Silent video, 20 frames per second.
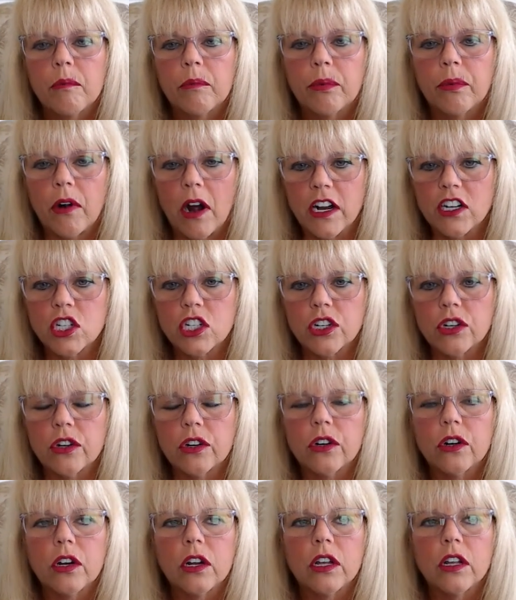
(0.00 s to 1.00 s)

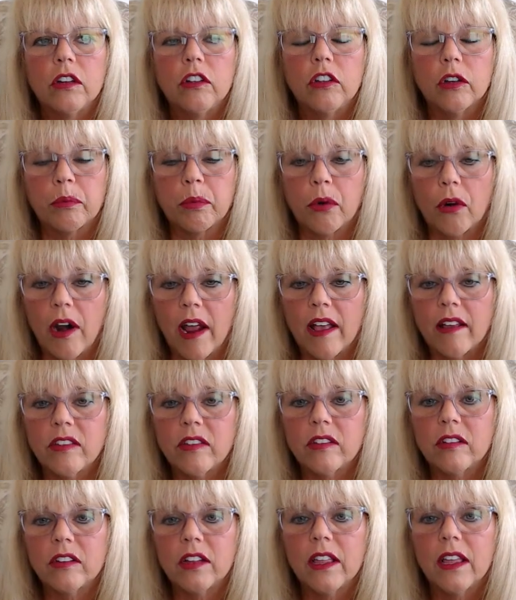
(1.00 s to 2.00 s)
pressure,
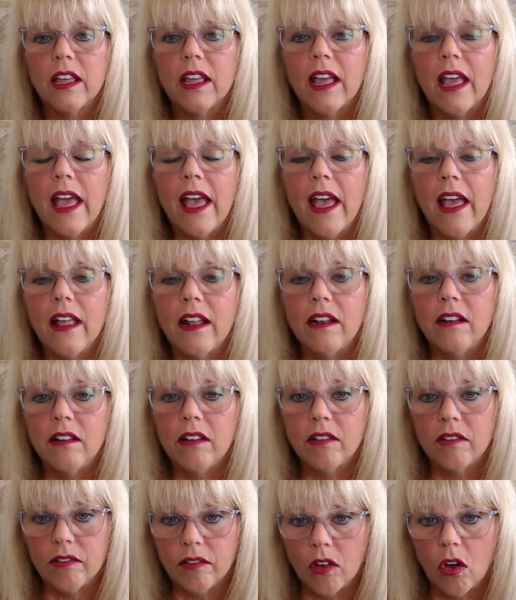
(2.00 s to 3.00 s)
depressed
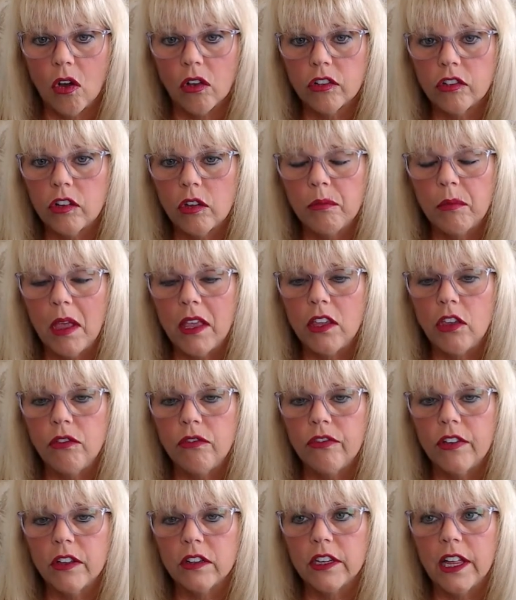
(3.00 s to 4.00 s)
and also make
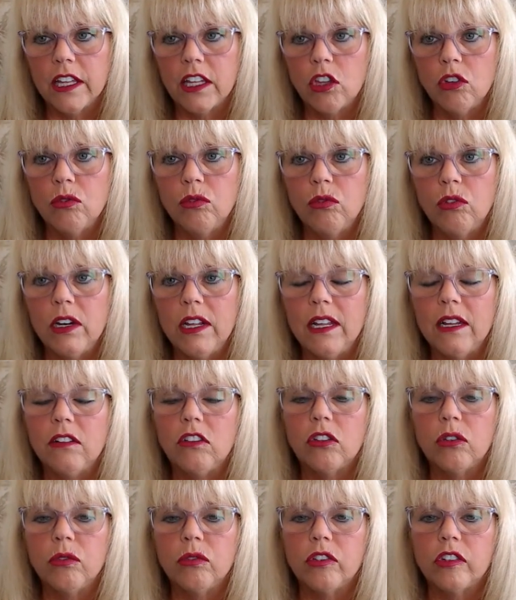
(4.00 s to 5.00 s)
you feel like you
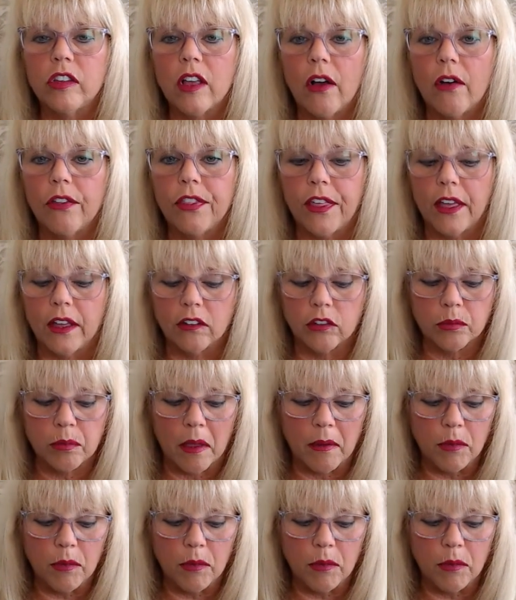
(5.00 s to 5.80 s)
need to sell things.